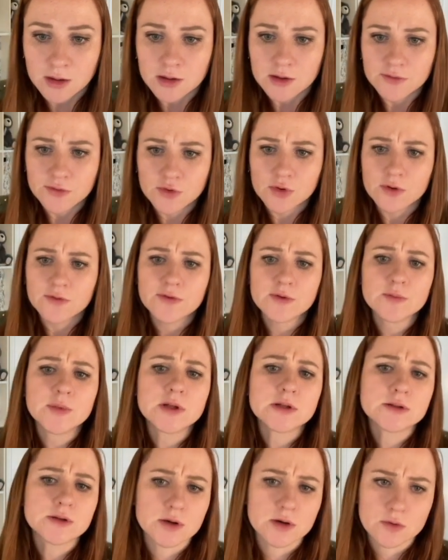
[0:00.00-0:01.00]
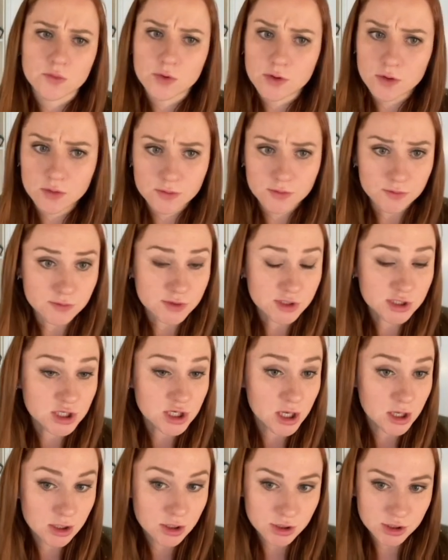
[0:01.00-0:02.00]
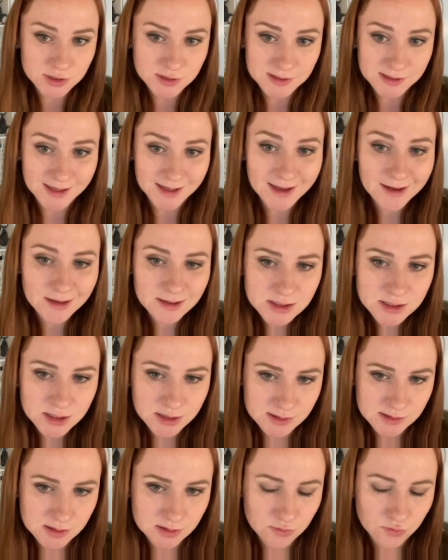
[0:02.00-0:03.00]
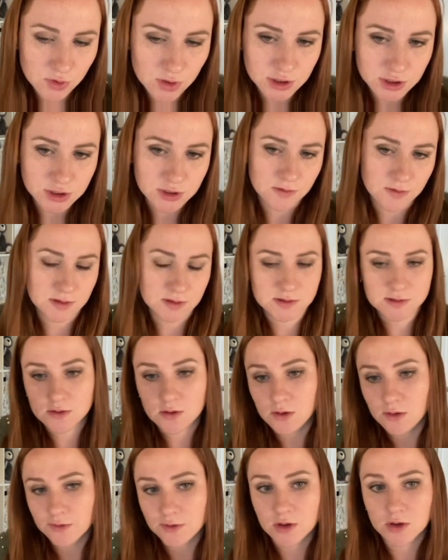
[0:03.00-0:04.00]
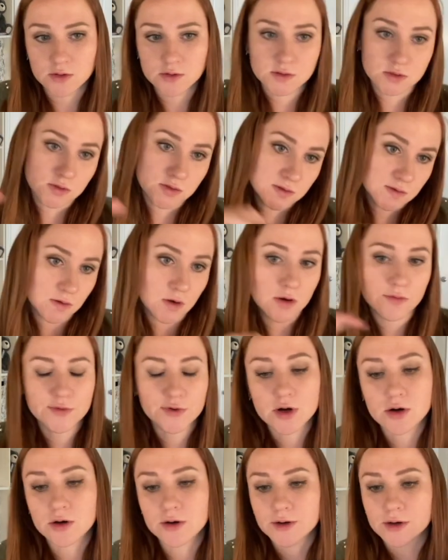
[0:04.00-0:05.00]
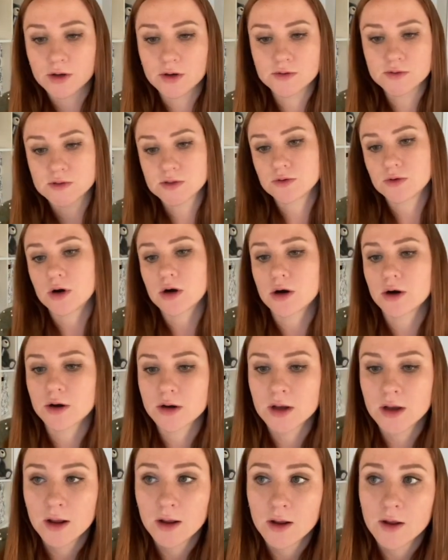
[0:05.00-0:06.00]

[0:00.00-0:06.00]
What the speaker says: If you're familiar with all those changes and endings in Russian, that soft goes to soft, hard goes to hard,